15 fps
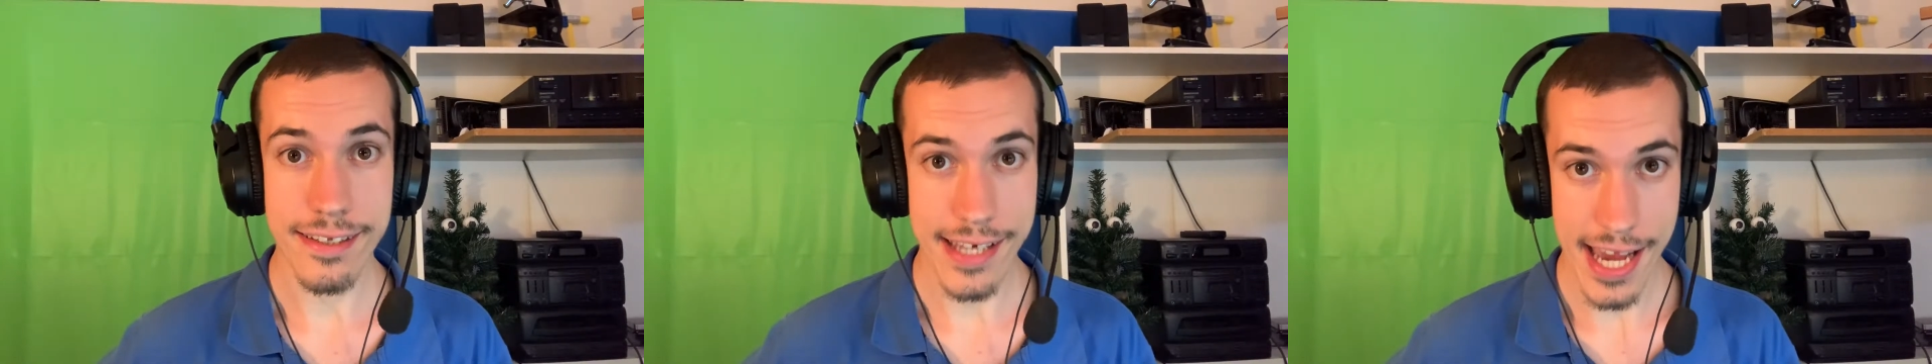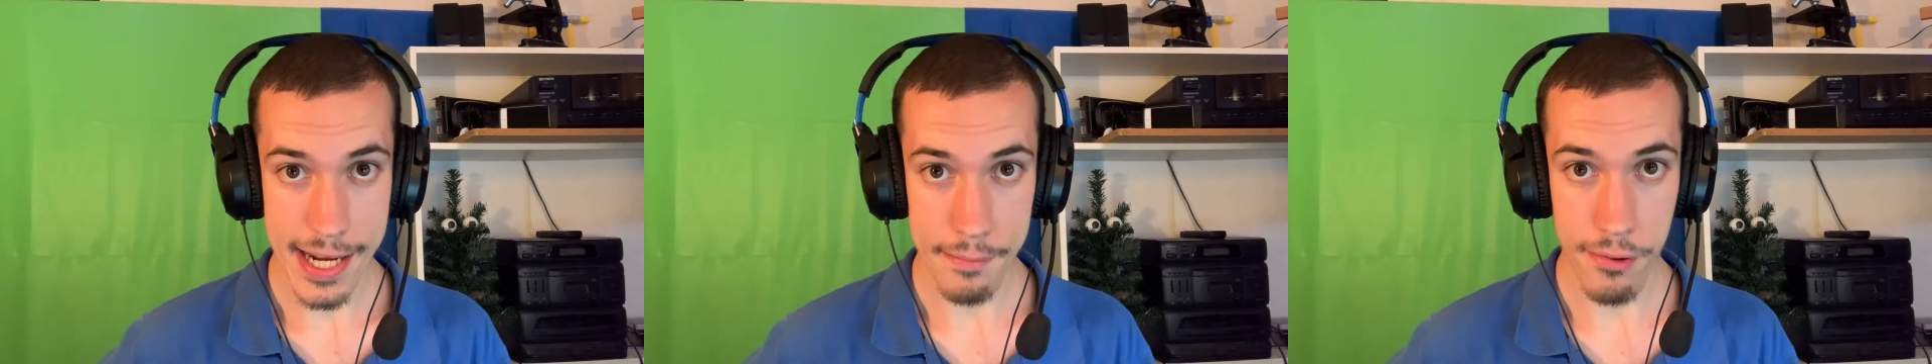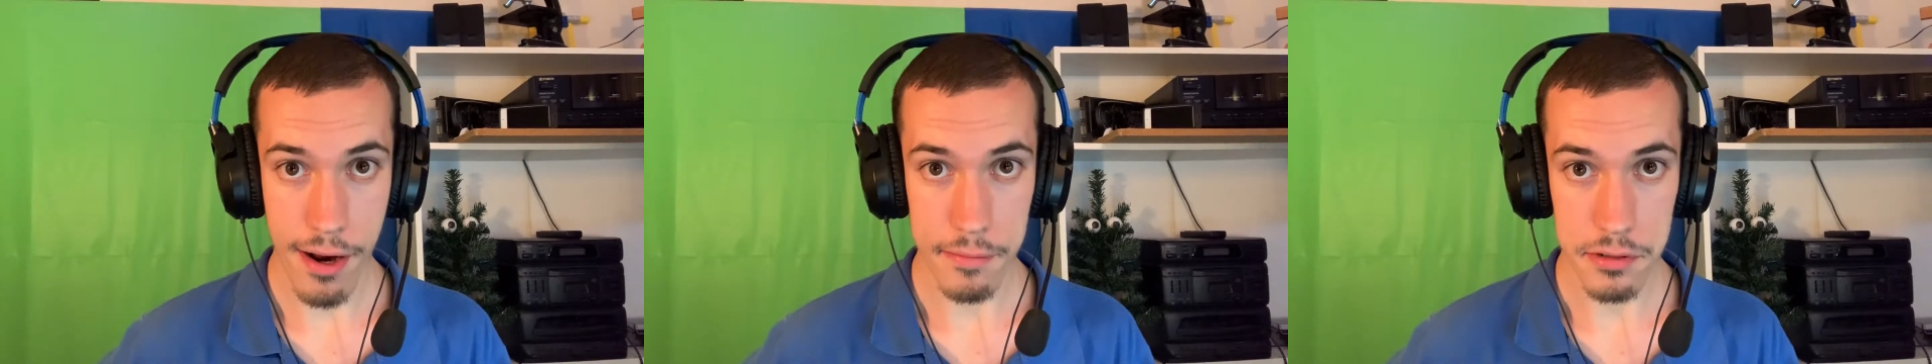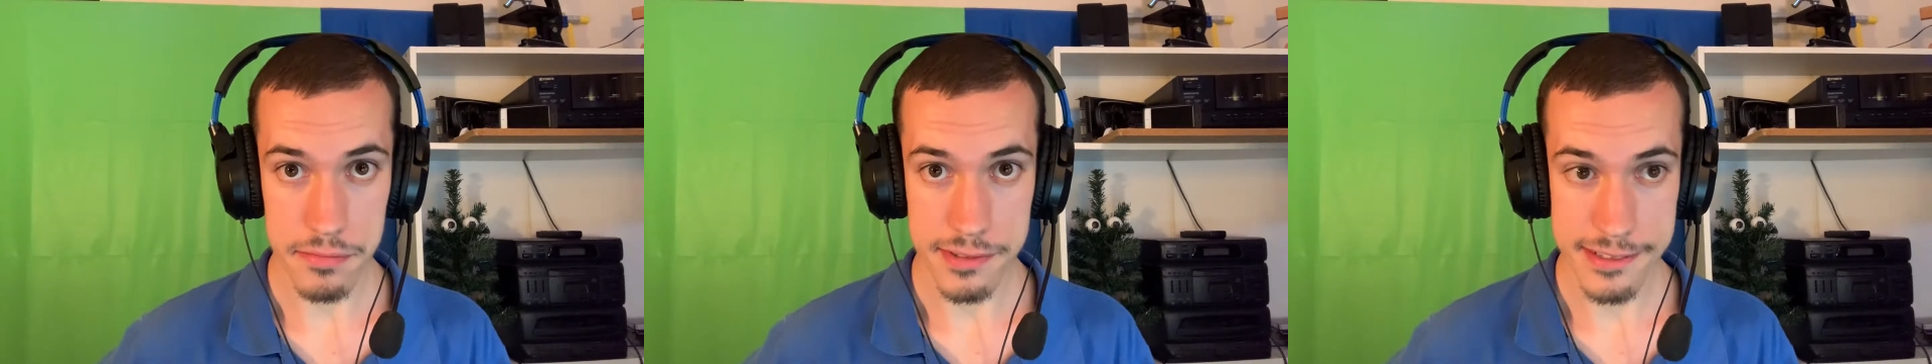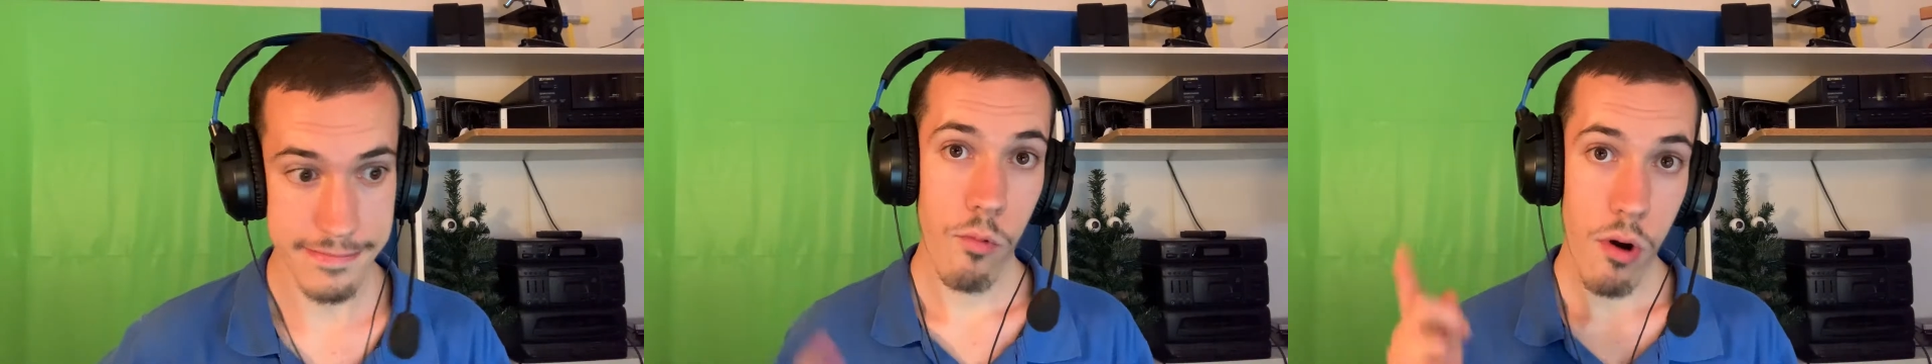lag
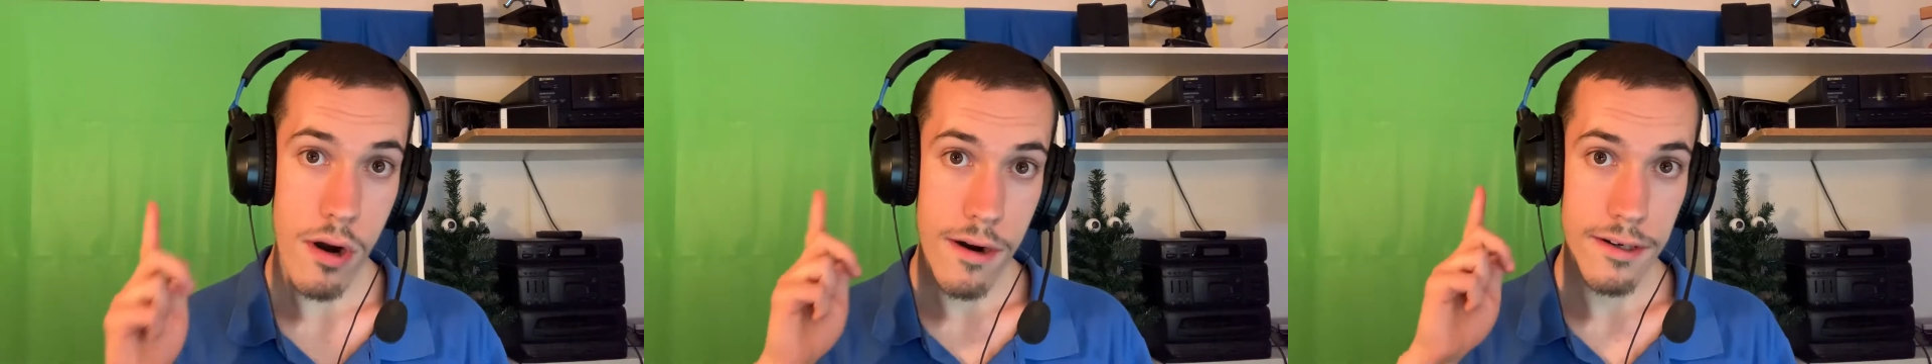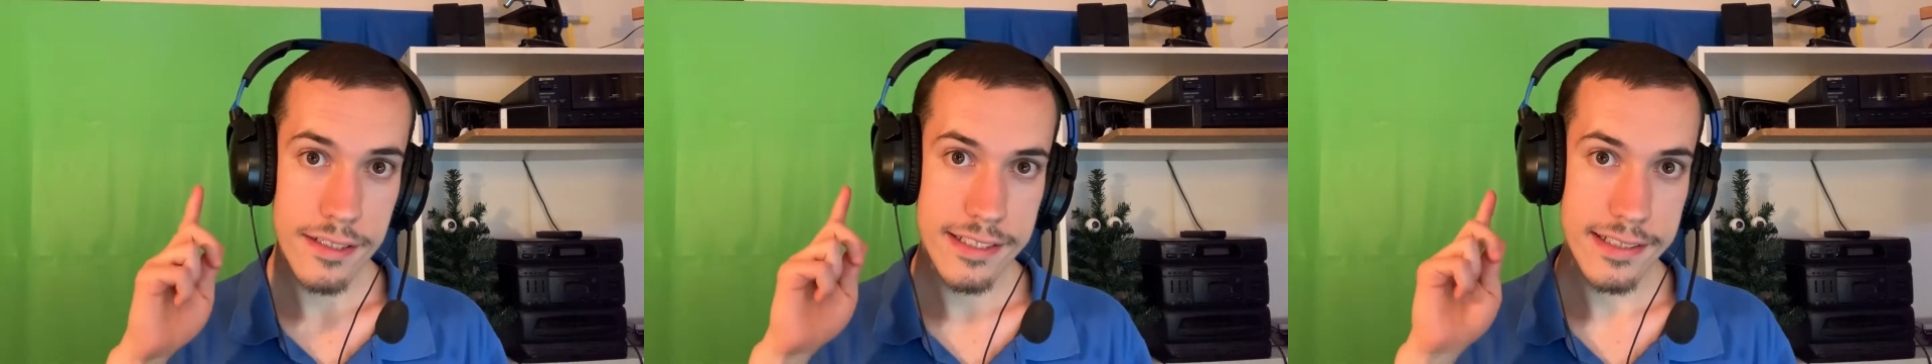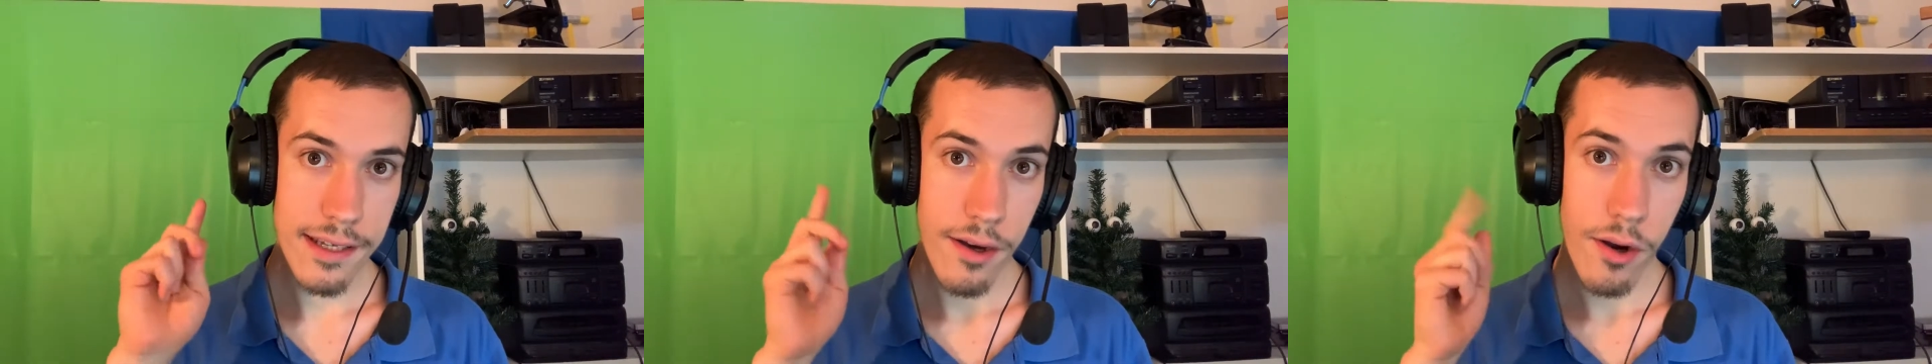problems. Worse,